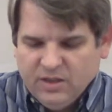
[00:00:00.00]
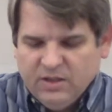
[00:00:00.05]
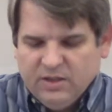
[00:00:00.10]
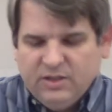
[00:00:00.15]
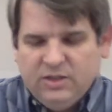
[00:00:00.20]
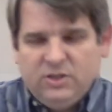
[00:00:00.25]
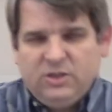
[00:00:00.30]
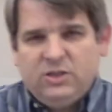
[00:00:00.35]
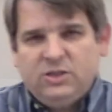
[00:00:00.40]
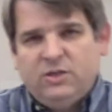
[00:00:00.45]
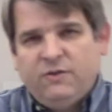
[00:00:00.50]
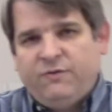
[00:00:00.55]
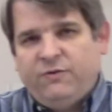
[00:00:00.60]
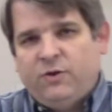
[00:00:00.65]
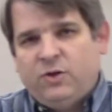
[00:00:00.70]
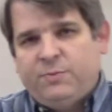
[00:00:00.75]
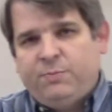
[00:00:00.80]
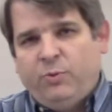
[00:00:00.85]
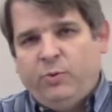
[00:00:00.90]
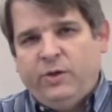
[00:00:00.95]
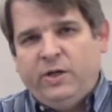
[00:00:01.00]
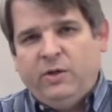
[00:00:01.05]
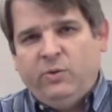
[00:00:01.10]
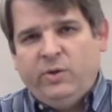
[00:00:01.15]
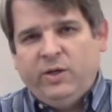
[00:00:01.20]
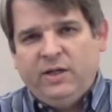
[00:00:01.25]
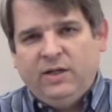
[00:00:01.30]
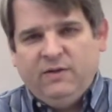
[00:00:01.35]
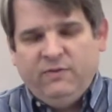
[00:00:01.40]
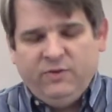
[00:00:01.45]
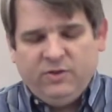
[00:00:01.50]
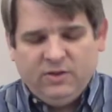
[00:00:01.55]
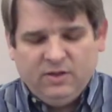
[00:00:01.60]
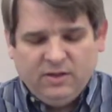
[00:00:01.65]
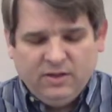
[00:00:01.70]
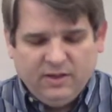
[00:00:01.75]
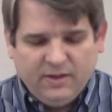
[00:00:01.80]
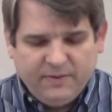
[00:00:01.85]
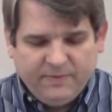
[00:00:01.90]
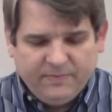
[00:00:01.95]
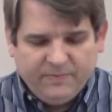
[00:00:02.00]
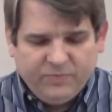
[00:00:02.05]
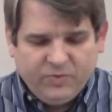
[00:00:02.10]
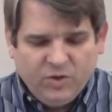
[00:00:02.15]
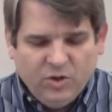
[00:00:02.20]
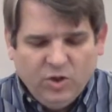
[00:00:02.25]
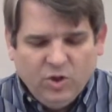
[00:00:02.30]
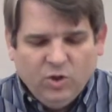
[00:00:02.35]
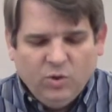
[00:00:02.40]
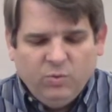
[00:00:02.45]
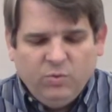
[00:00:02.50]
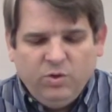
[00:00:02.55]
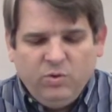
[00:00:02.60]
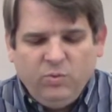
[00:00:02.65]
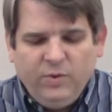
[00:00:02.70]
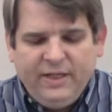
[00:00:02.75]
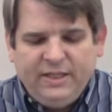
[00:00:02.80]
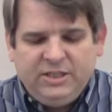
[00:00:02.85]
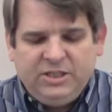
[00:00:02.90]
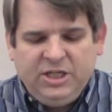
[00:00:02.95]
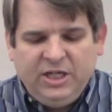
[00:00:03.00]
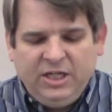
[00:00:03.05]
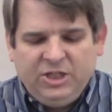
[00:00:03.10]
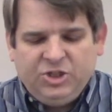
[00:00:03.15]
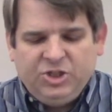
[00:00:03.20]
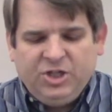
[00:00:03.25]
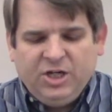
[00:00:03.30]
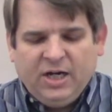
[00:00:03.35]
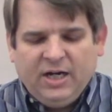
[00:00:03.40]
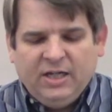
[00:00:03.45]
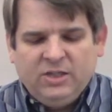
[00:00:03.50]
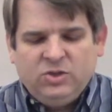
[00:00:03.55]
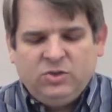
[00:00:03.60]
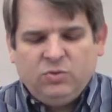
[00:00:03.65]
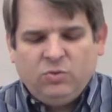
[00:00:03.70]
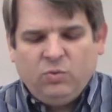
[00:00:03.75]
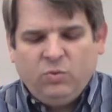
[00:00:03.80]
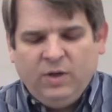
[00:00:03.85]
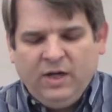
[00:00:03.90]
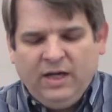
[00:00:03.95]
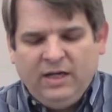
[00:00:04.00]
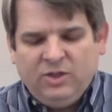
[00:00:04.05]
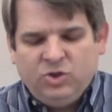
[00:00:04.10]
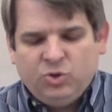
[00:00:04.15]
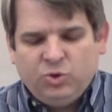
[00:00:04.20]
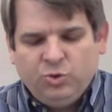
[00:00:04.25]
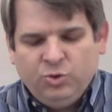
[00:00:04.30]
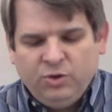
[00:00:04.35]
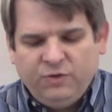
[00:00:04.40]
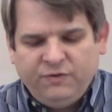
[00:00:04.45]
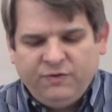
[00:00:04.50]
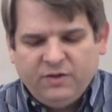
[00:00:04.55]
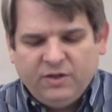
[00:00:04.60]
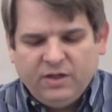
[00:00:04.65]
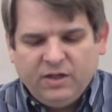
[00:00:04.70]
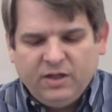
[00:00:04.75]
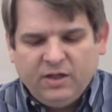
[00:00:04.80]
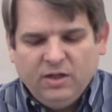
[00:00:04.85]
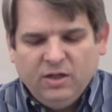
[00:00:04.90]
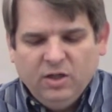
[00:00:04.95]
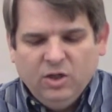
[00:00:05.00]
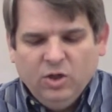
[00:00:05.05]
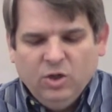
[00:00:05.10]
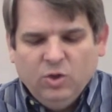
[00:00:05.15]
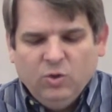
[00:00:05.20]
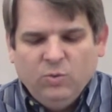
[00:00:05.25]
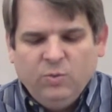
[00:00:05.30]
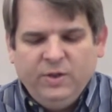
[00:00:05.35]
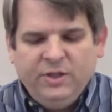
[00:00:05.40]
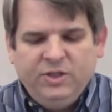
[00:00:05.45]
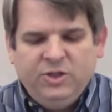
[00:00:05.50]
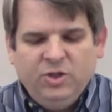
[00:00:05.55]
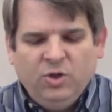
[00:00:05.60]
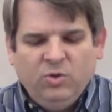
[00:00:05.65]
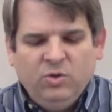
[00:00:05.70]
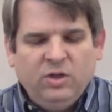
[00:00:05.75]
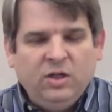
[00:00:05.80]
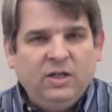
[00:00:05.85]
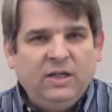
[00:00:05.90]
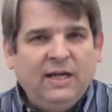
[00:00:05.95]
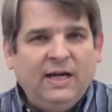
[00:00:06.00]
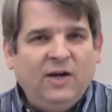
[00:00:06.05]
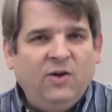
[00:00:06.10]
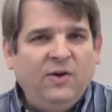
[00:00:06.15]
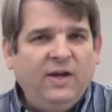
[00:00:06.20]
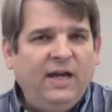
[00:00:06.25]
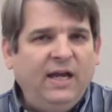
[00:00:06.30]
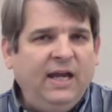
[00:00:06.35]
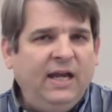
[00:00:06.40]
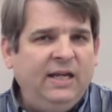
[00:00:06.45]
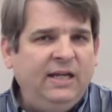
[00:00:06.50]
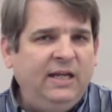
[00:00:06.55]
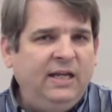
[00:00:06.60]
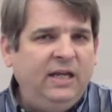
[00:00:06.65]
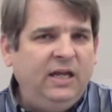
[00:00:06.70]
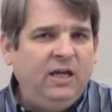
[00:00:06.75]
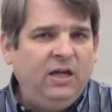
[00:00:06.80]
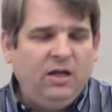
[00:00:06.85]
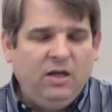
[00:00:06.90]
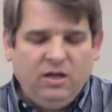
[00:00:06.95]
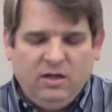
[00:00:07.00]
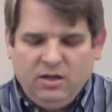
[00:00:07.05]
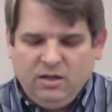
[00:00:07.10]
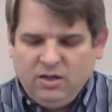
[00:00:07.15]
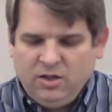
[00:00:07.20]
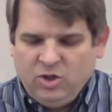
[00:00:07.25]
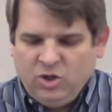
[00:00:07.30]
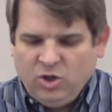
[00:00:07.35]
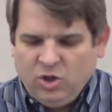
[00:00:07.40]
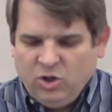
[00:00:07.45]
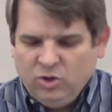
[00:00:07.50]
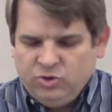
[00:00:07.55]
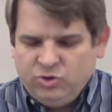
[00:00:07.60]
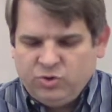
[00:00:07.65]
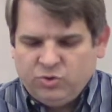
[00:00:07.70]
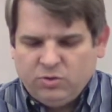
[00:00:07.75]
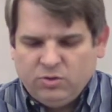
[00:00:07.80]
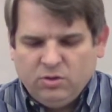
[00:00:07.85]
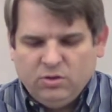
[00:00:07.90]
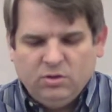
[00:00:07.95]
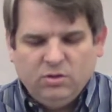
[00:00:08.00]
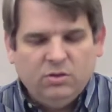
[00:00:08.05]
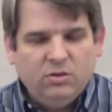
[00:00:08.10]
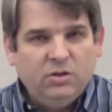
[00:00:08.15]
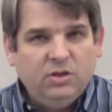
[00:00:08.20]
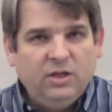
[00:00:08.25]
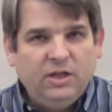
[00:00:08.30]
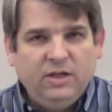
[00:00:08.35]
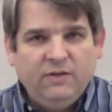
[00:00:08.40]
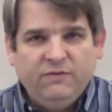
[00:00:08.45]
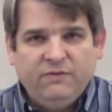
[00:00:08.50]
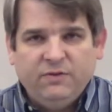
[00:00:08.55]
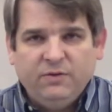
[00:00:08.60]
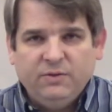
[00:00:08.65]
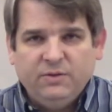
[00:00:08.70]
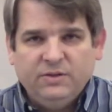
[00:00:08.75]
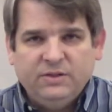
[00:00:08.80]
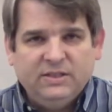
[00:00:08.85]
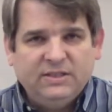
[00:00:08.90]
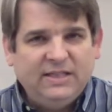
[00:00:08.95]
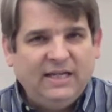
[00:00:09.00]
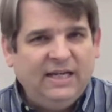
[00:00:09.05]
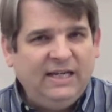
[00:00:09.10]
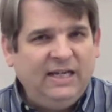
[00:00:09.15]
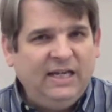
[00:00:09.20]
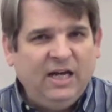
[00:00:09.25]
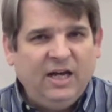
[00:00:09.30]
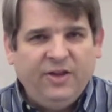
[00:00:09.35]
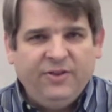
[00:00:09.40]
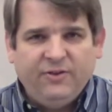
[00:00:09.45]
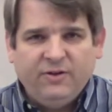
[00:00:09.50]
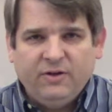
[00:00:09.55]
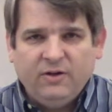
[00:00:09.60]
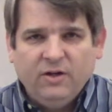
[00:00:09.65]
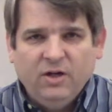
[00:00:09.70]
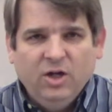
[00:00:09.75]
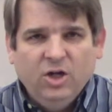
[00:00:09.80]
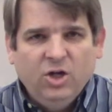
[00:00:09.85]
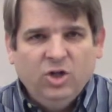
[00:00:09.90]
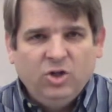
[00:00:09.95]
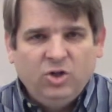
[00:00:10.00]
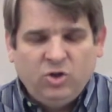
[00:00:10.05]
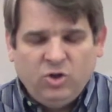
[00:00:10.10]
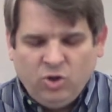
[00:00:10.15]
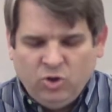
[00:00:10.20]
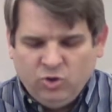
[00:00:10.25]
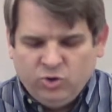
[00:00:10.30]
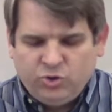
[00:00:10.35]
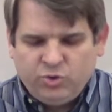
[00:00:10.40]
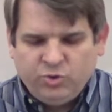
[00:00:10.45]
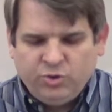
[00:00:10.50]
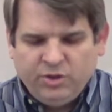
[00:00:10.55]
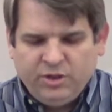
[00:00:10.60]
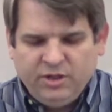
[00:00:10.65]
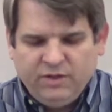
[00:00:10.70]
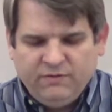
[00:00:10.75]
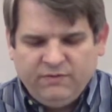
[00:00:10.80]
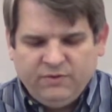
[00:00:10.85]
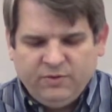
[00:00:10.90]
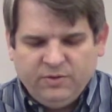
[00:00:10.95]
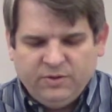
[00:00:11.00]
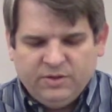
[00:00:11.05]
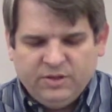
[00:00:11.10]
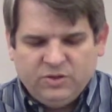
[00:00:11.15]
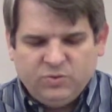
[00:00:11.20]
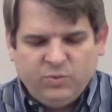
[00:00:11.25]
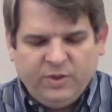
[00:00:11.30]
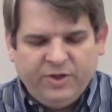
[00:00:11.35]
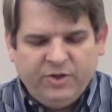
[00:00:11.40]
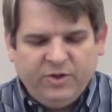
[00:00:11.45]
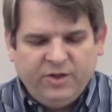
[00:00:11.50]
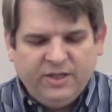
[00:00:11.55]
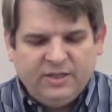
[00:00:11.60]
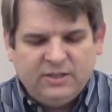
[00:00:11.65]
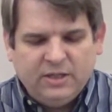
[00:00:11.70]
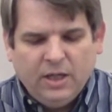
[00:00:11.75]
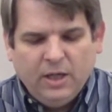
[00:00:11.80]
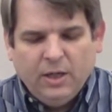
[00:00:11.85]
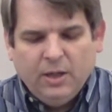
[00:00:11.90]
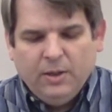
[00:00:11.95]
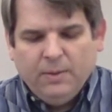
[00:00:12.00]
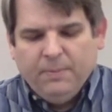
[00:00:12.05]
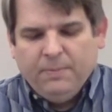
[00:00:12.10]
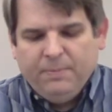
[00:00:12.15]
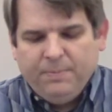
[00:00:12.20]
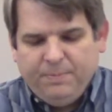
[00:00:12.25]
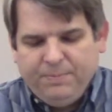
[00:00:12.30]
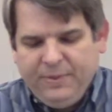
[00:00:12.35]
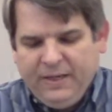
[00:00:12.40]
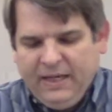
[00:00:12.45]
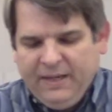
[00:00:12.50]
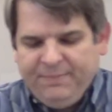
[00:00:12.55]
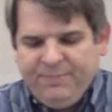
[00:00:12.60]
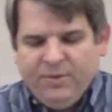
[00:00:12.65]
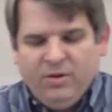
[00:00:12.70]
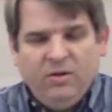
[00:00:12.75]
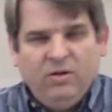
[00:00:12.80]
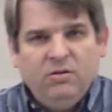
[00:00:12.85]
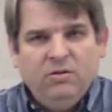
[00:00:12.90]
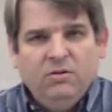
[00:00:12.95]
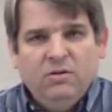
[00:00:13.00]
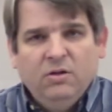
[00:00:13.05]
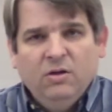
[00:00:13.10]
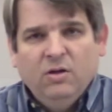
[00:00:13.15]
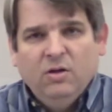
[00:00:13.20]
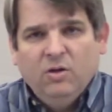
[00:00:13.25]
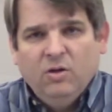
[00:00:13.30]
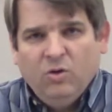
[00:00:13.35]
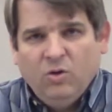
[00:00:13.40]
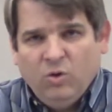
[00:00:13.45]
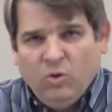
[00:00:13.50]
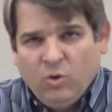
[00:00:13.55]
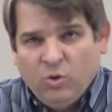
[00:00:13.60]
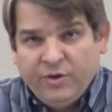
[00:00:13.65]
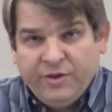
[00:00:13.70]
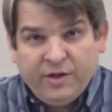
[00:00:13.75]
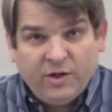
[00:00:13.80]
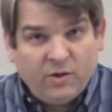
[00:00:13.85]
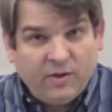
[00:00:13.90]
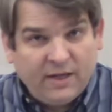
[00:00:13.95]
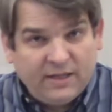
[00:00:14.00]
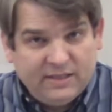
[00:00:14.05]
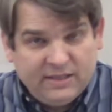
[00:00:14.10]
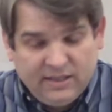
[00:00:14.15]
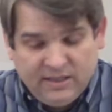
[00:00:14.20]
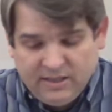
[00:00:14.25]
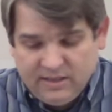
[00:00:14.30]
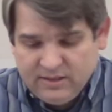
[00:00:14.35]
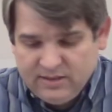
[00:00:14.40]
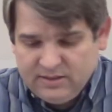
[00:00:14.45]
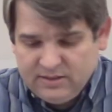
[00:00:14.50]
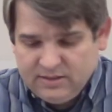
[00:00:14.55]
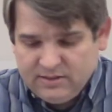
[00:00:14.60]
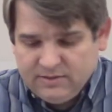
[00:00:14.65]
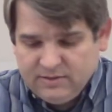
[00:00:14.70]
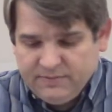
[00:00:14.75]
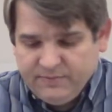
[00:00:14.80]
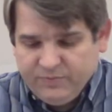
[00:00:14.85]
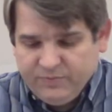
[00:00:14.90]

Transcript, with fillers: This is the first point I want to give you today. When we teach God's way truthfully, we don't allow any cultural influences, any other cultural influences, whether it's people or their ideas.